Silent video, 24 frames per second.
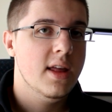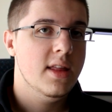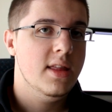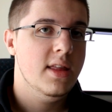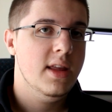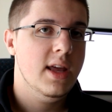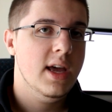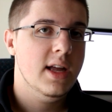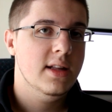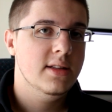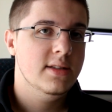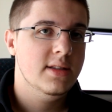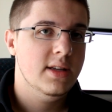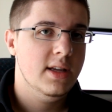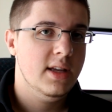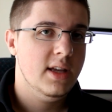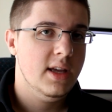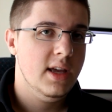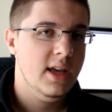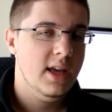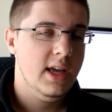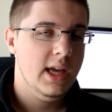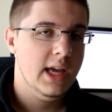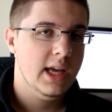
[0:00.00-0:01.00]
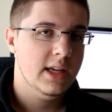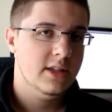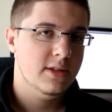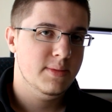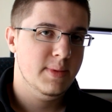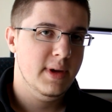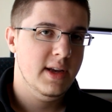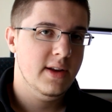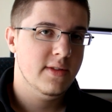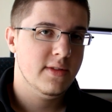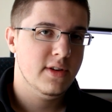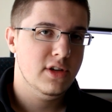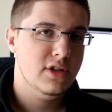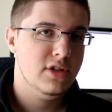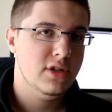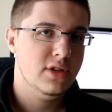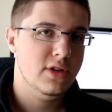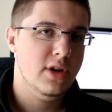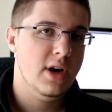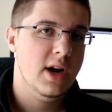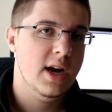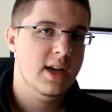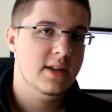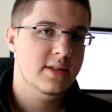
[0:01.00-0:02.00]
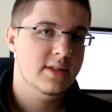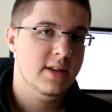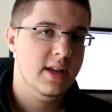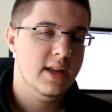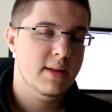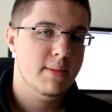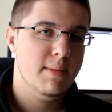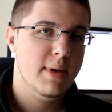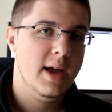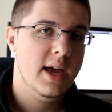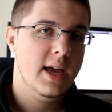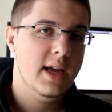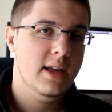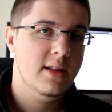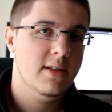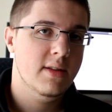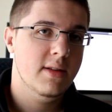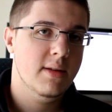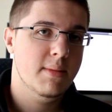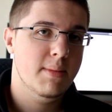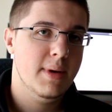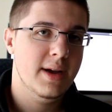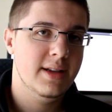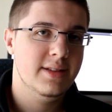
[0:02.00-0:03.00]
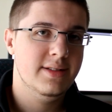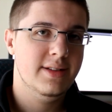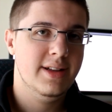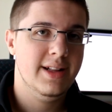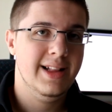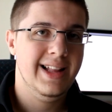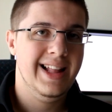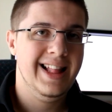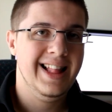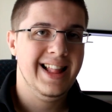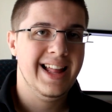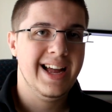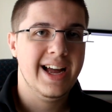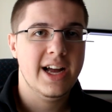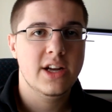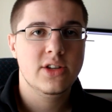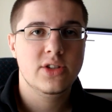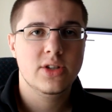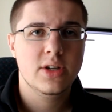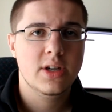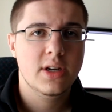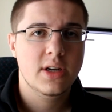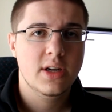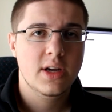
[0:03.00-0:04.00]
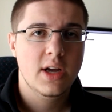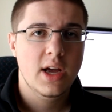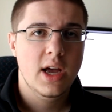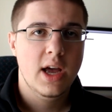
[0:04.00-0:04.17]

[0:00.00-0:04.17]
The enter key has been resized and made basically larger,